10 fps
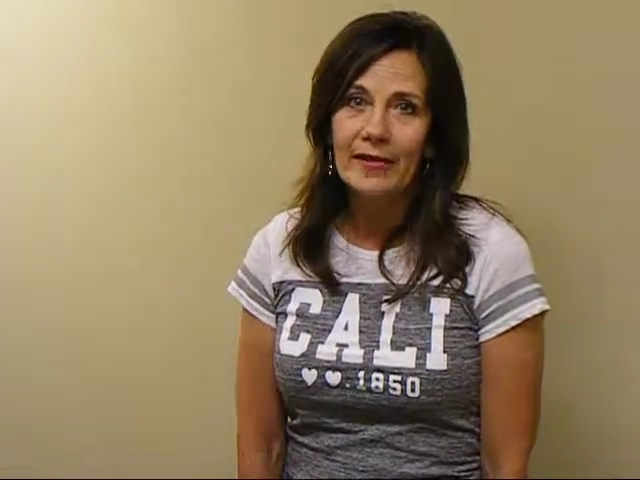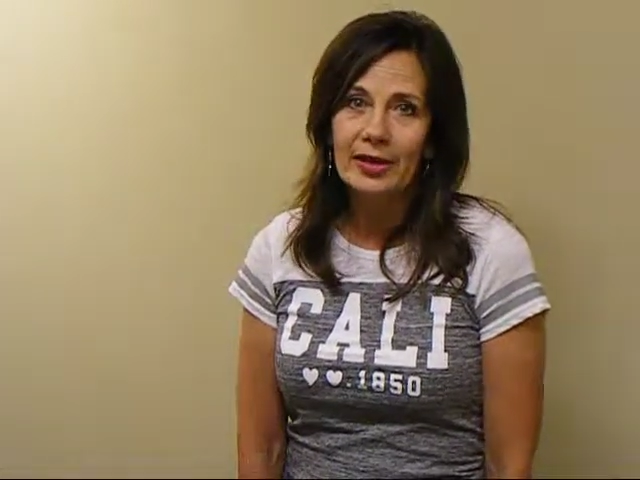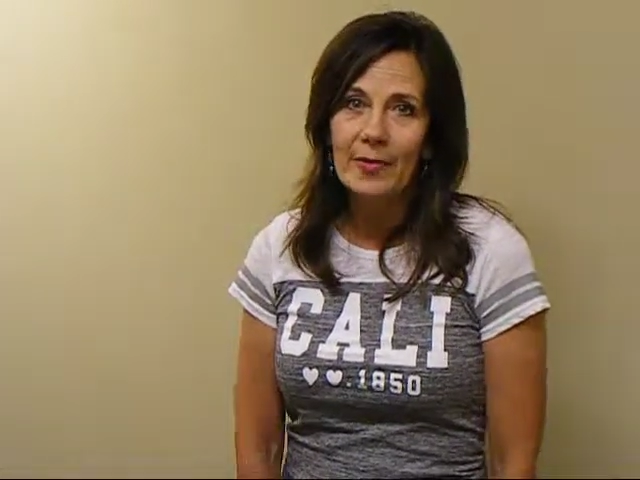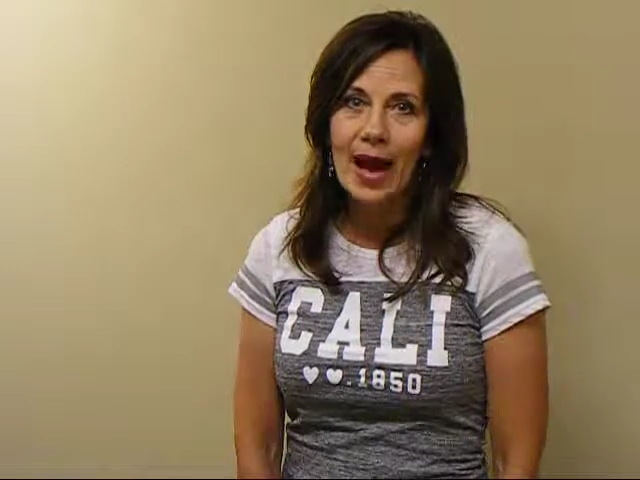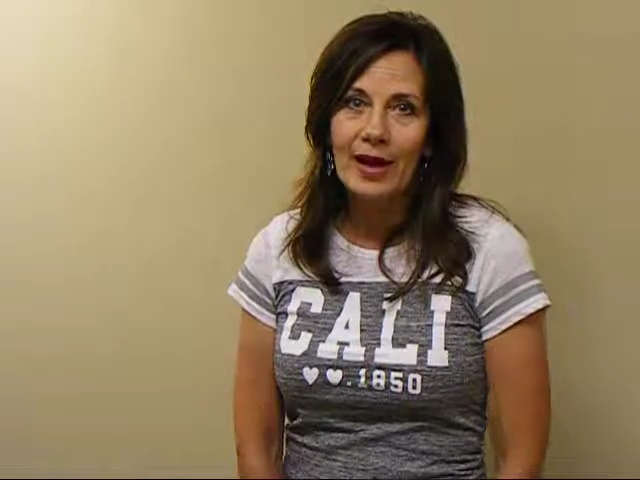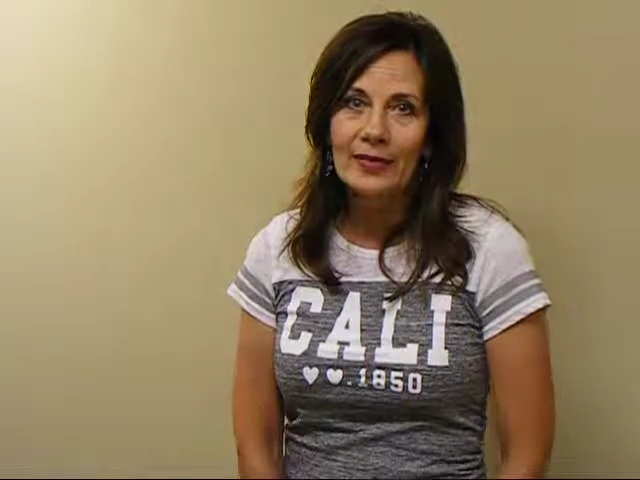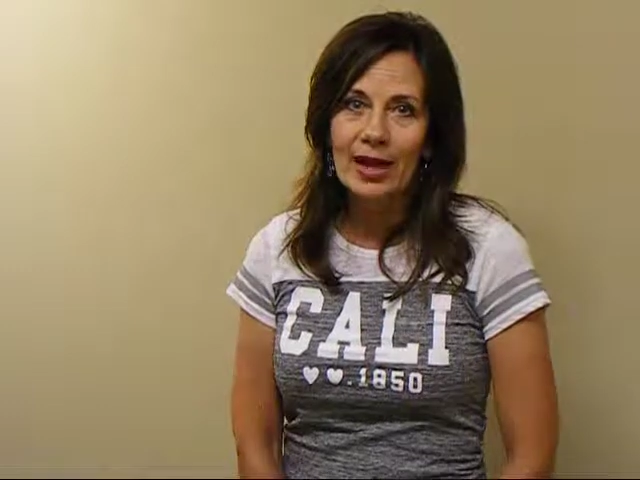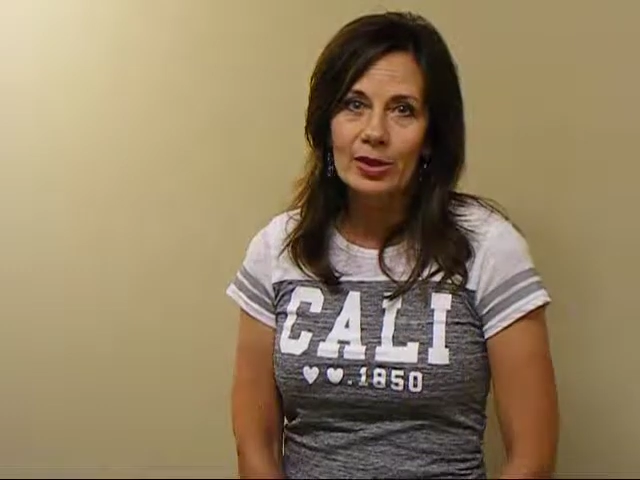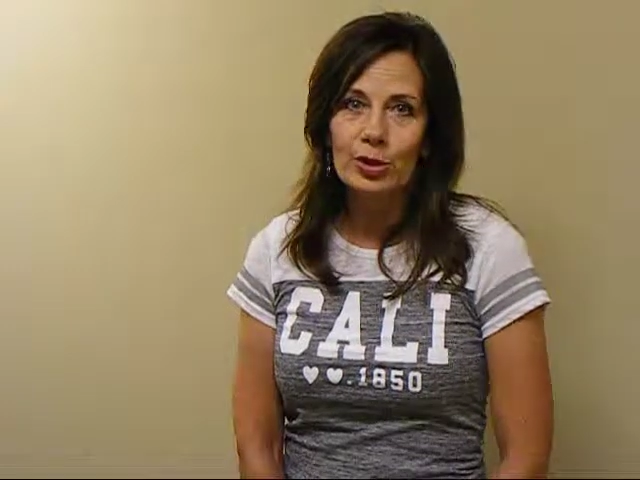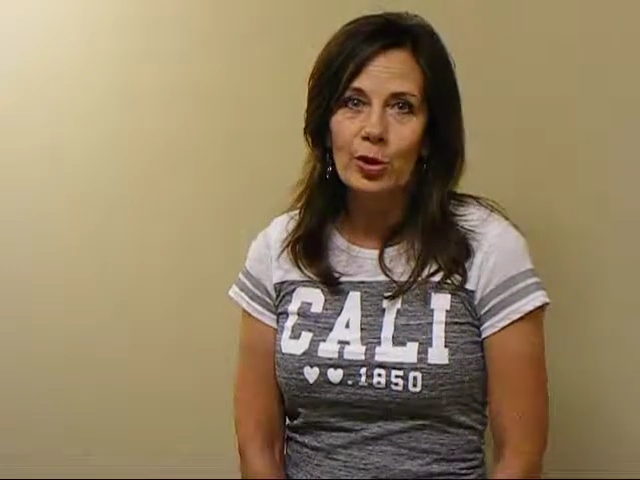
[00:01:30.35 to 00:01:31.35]
having a back
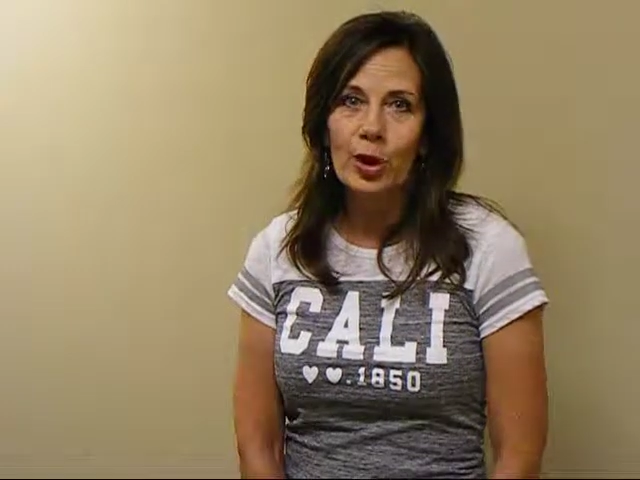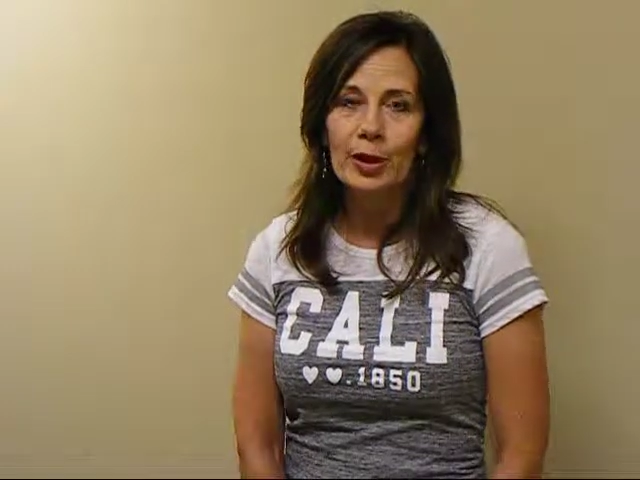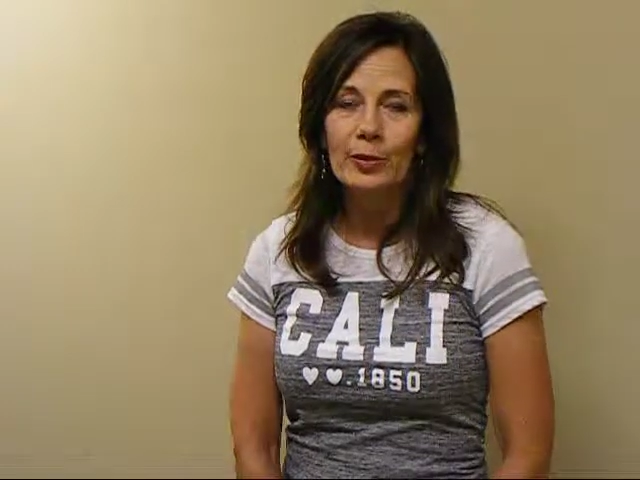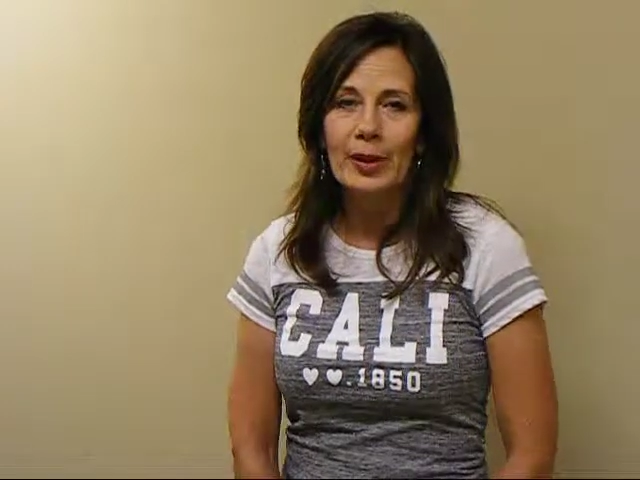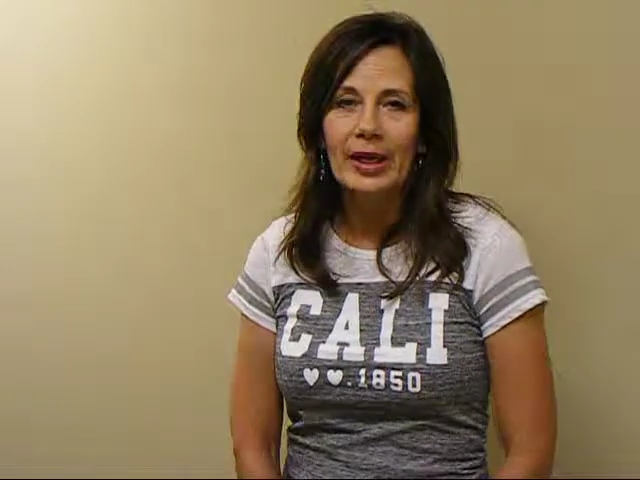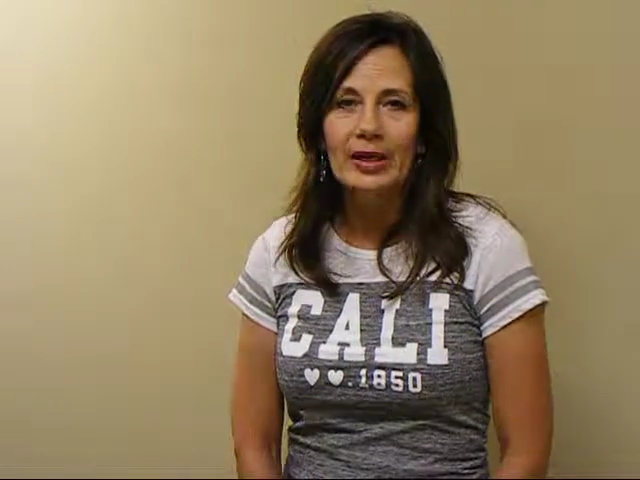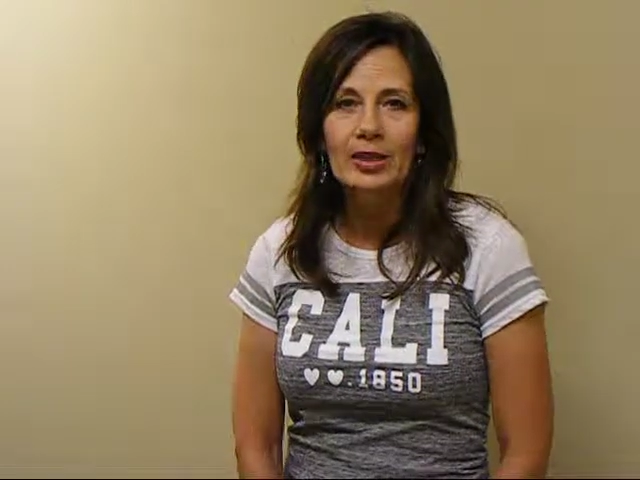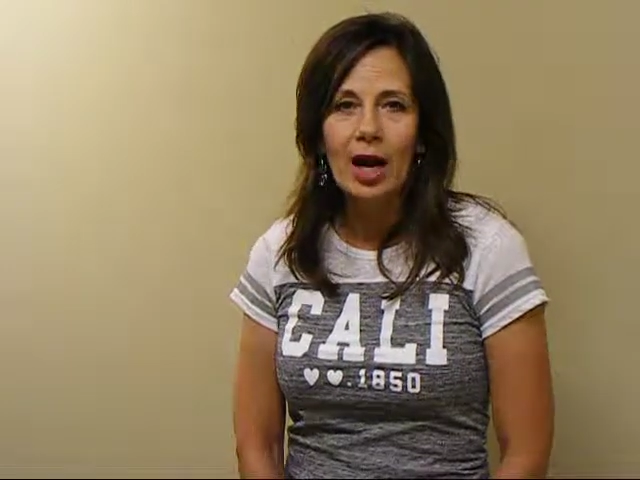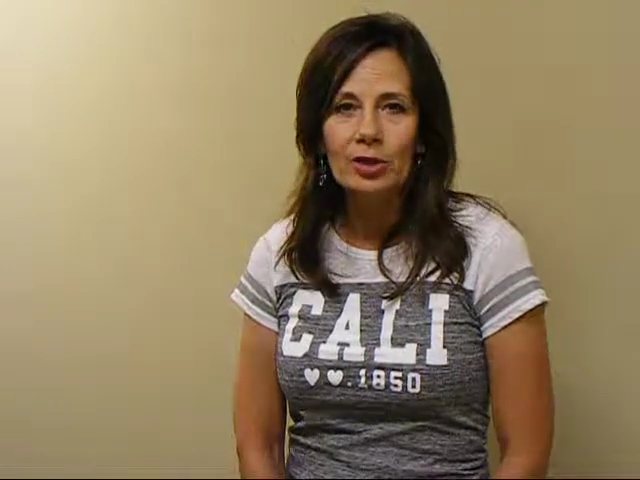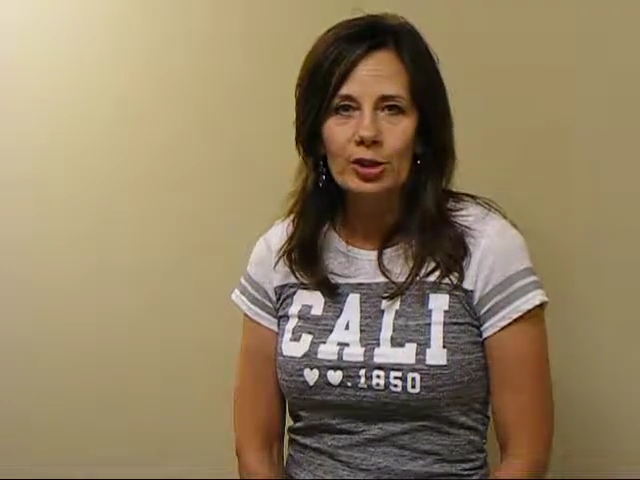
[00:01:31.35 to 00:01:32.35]
that sore,
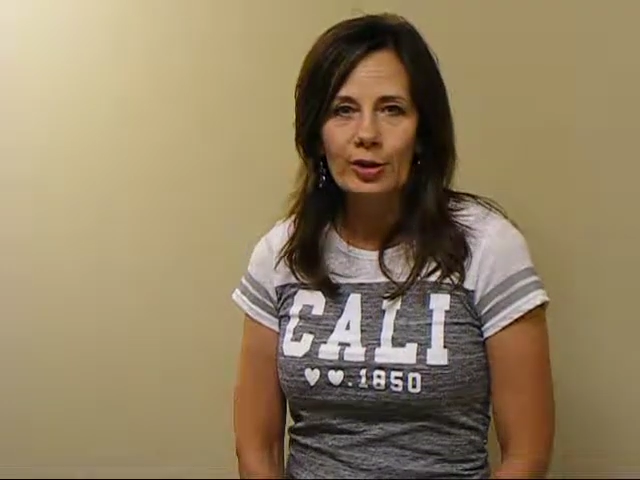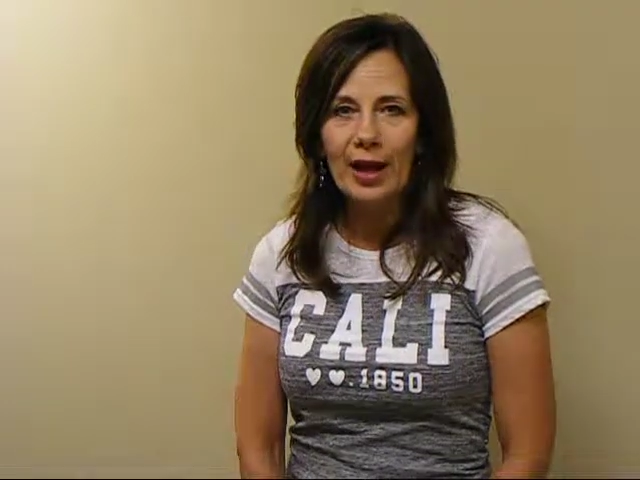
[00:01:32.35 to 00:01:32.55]
but Dr.